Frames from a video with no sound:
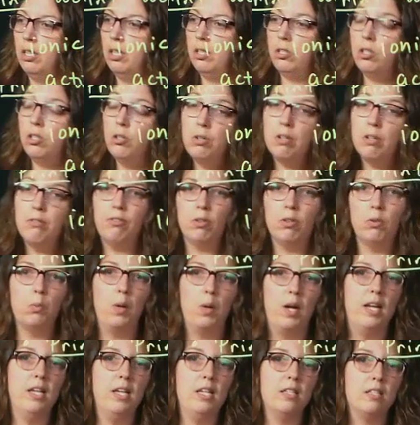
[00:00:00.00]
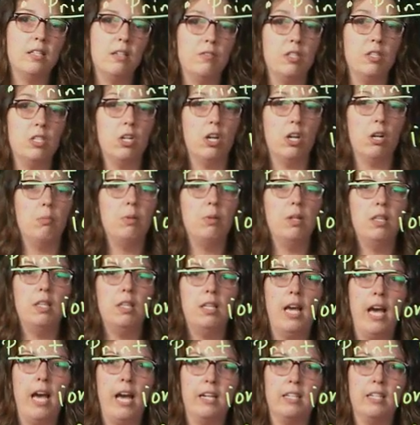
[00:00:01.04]
two different ways of determining
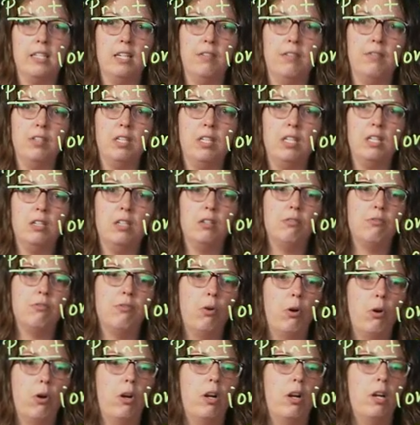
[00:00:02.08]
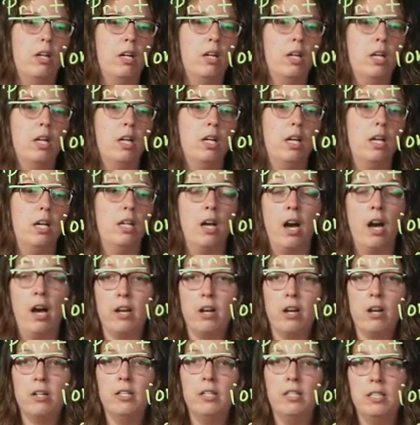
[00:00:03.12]
the activity for an
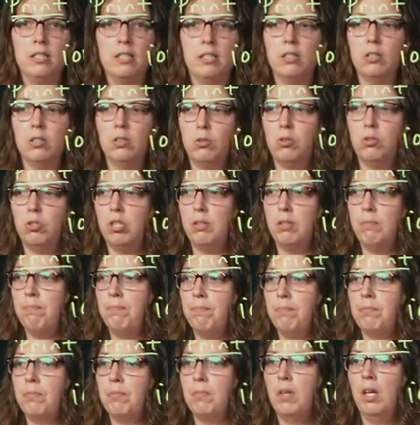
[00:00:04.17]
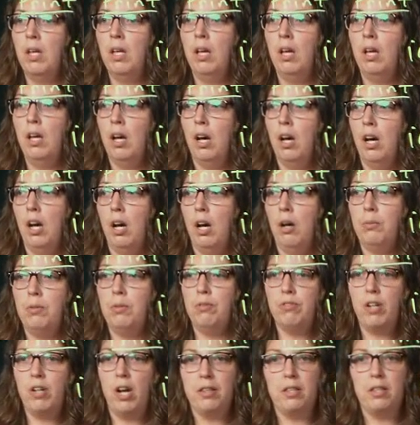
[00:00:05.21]
ion in solution.
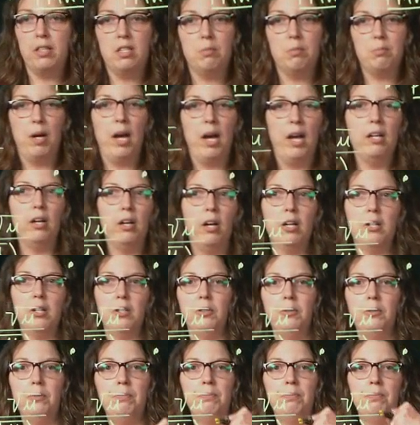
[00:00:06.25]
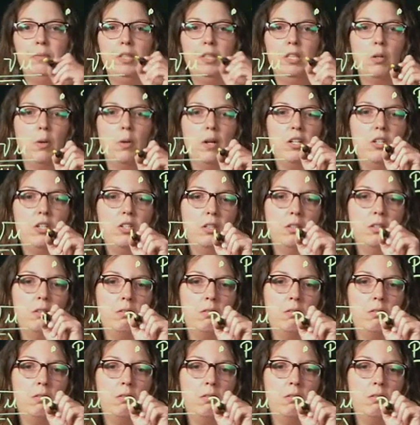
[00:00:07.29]
We've got the Debye-Huckel equation,